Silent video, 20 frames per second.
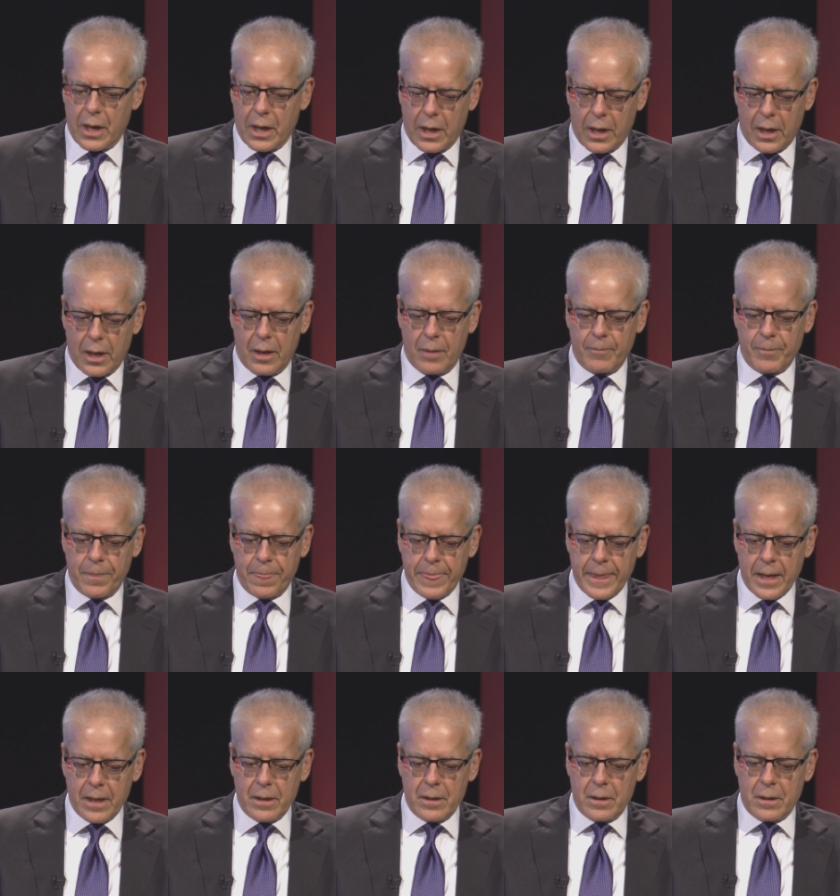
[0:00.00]
Um,
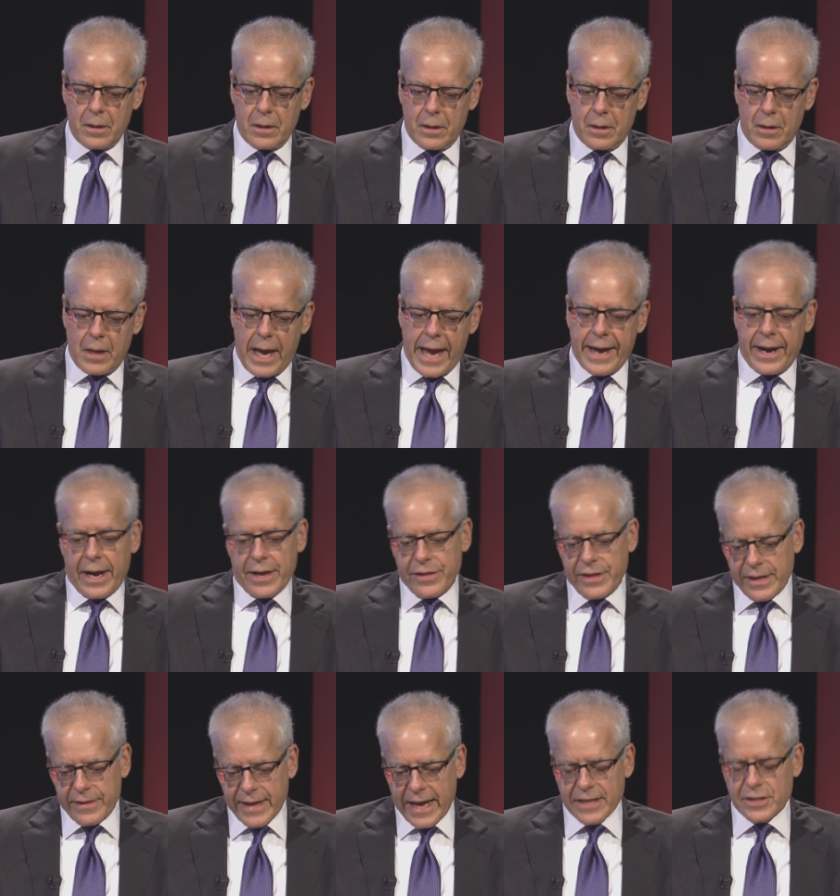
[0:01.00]
and I
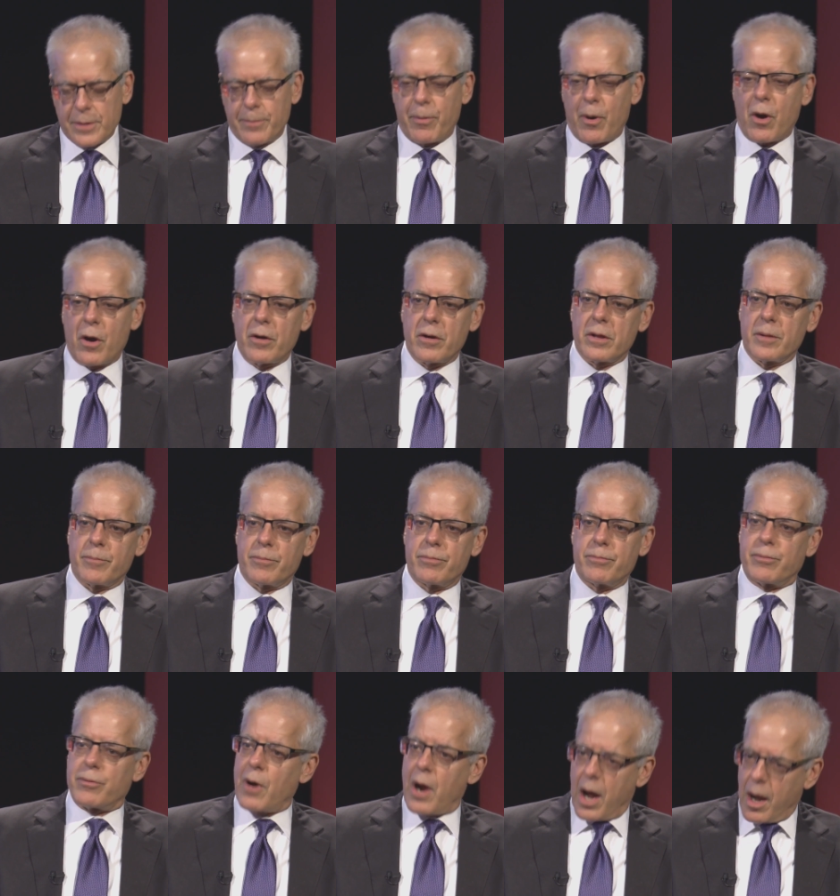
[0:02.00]
think that's a part of the
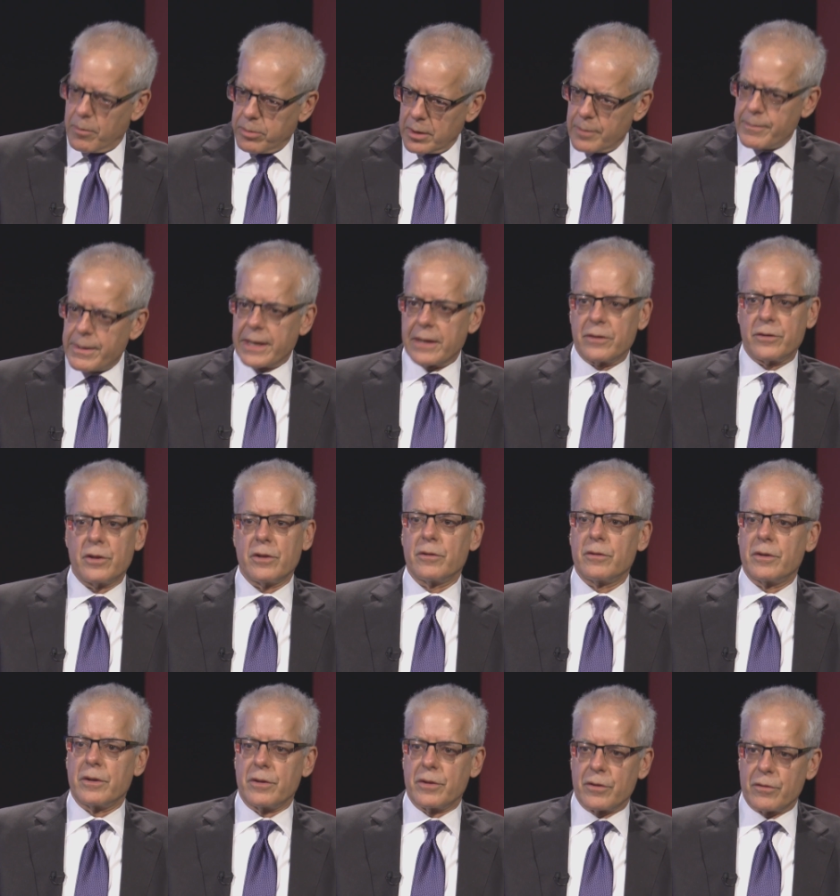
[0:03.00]
problem. The,
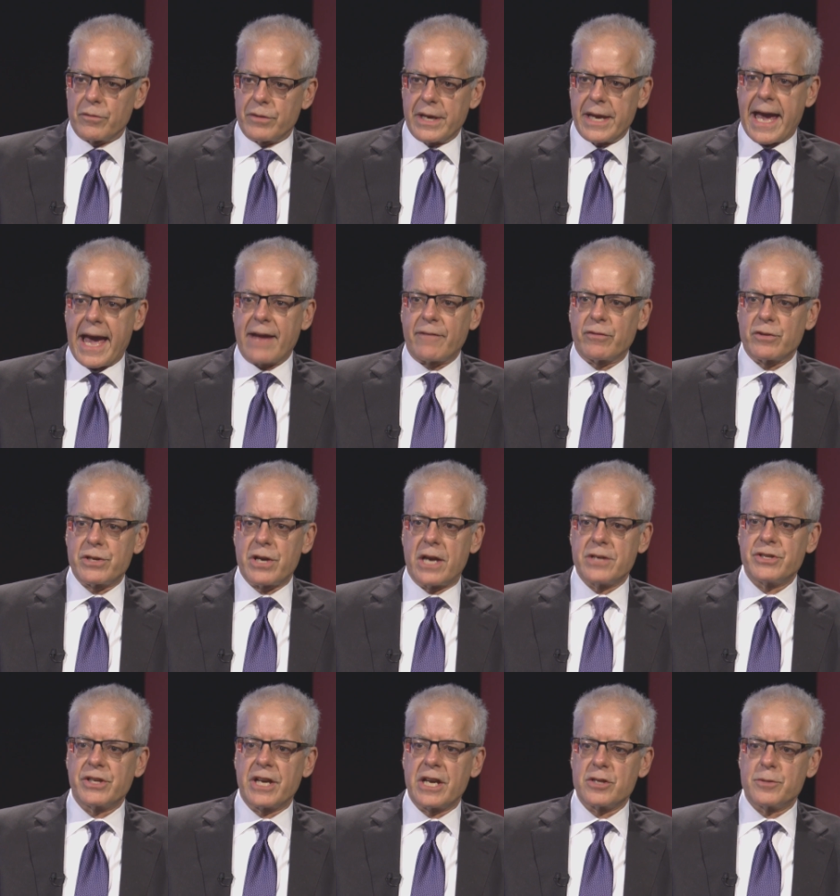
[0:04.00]
the, the,
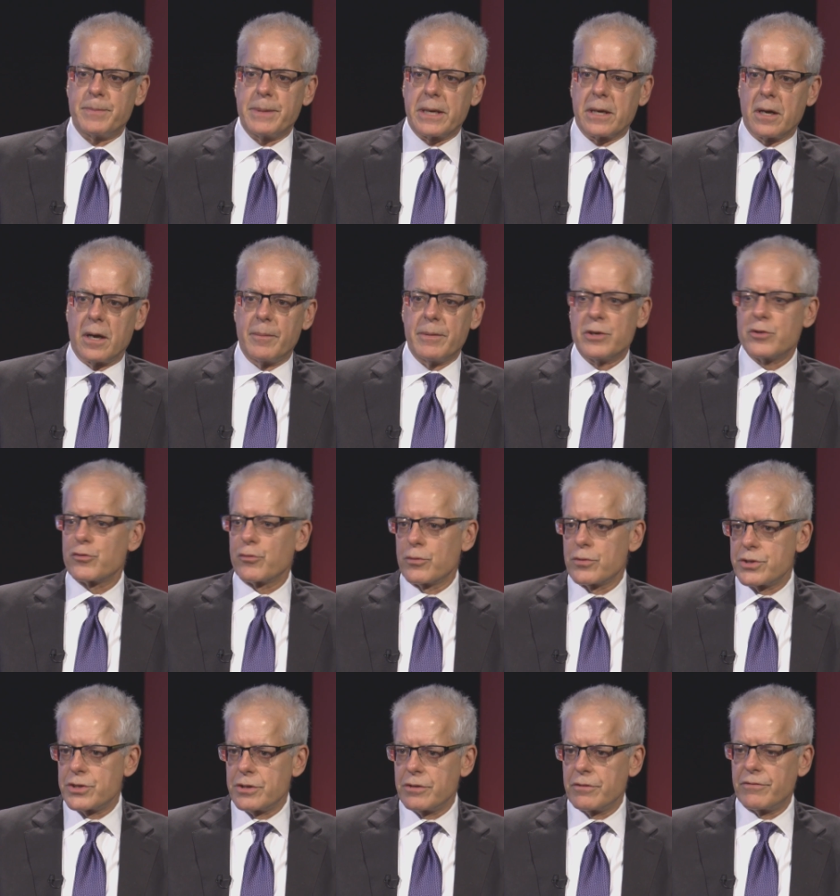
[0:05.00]
advertising has become
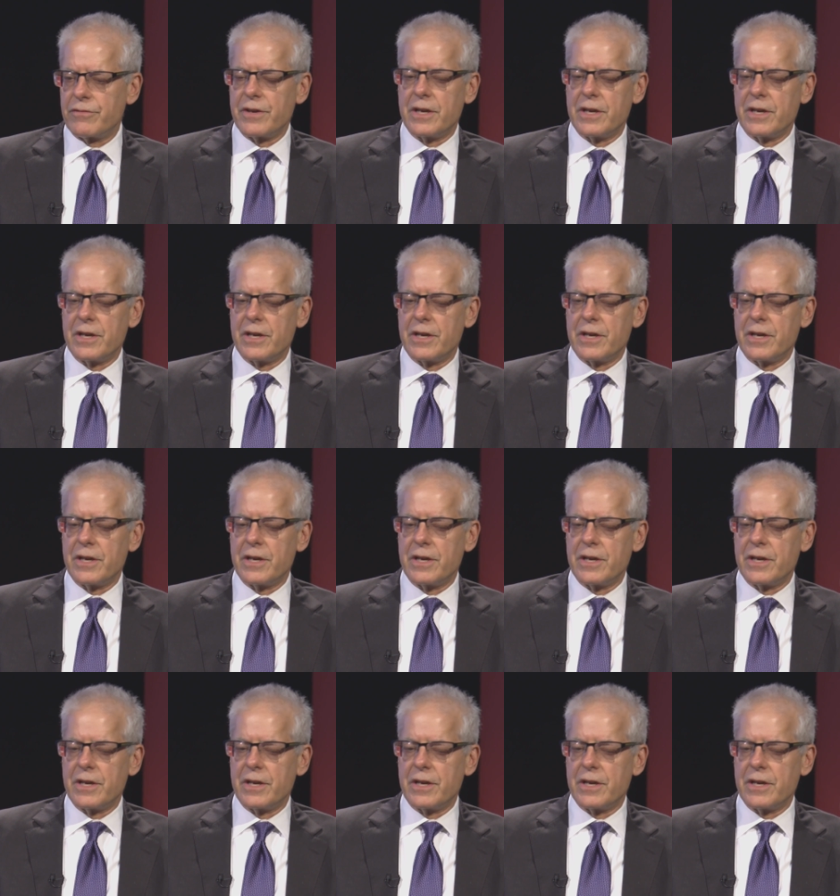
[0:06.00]
intrusive.